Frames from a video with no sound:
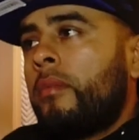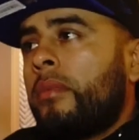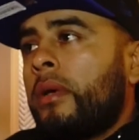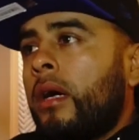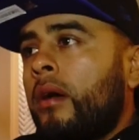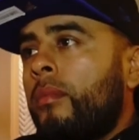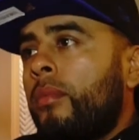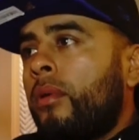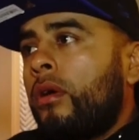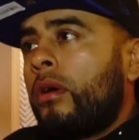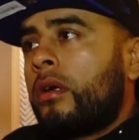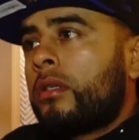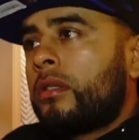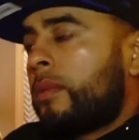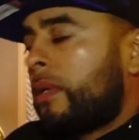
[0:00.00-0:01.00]
behind
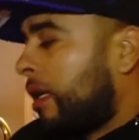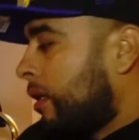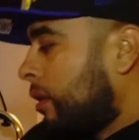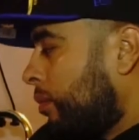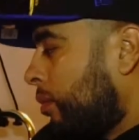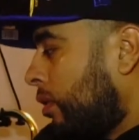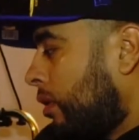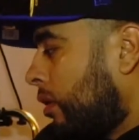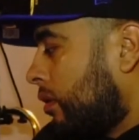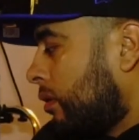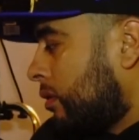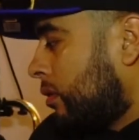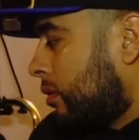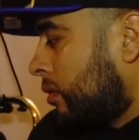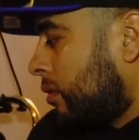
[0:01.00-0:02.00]
the
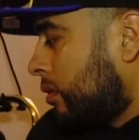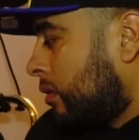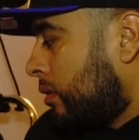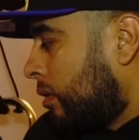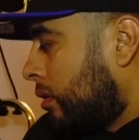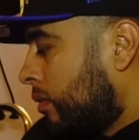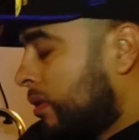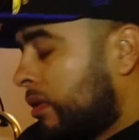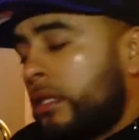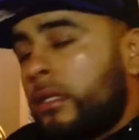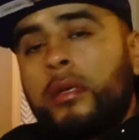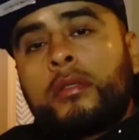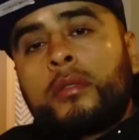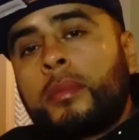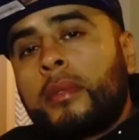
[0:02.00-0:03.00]
bars, you know, with
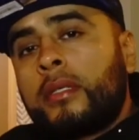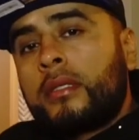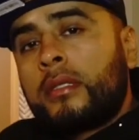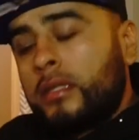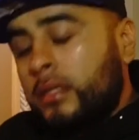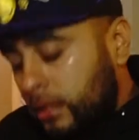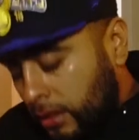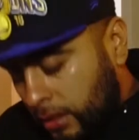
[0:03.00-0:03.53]
Chico Spitz.